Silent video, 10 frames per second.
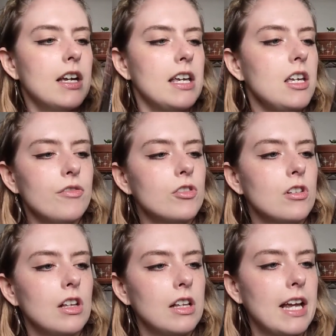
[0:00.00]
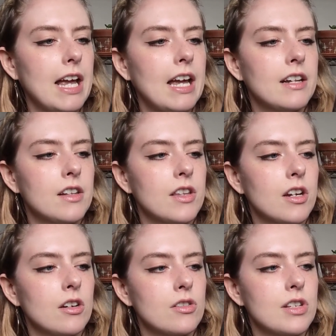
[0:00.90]
evil. And
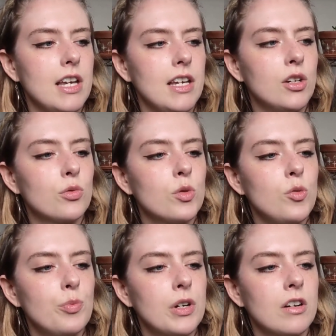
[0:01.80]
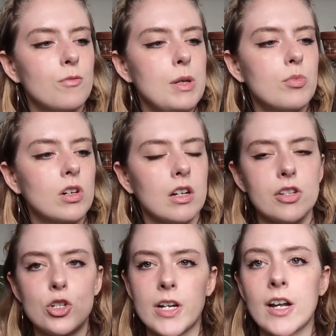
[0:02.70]
there's a group of people called
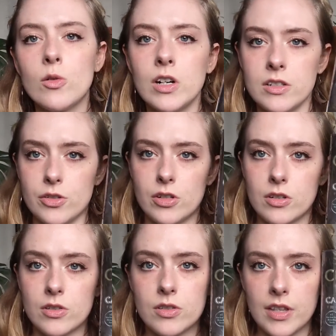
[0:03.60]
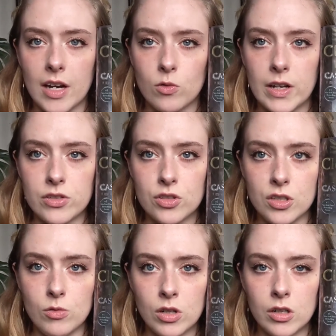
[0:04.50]
the Shadowhunters that
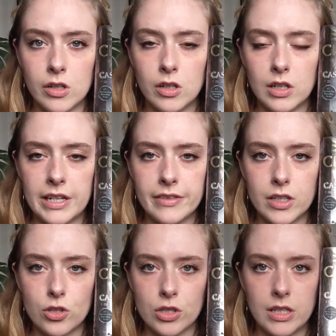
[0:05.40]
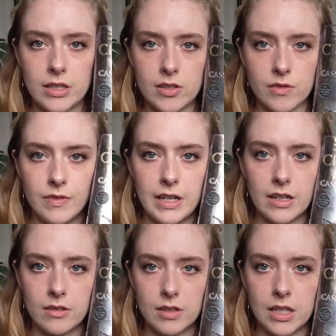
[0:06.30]
rescue her, and then shit hits the
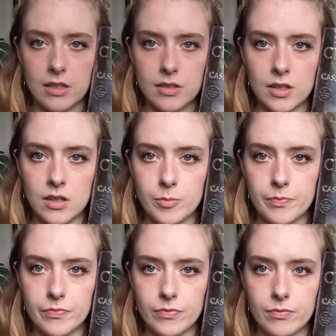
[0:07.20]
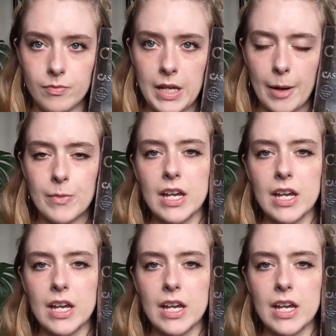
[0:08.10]
fan. And yeah,